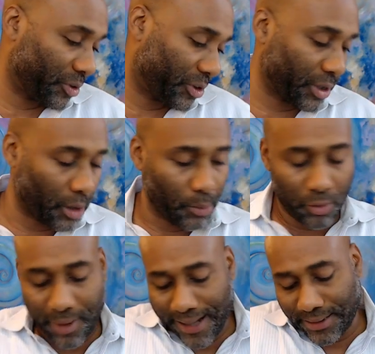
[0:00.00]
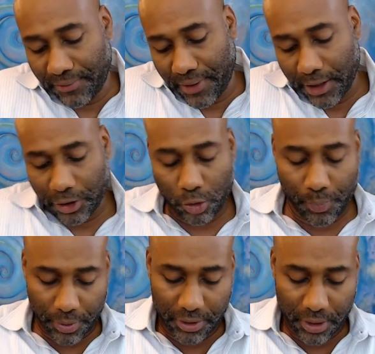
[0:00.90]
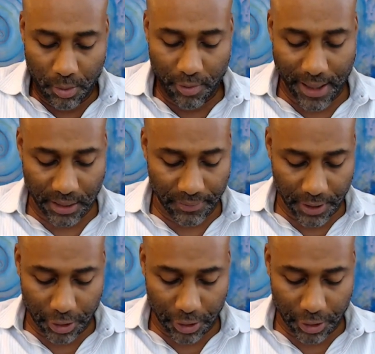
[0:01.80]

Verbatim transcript: Sun, Moon, Rising, Venus, Jupiter. Sun, Moon, Rising, Venus,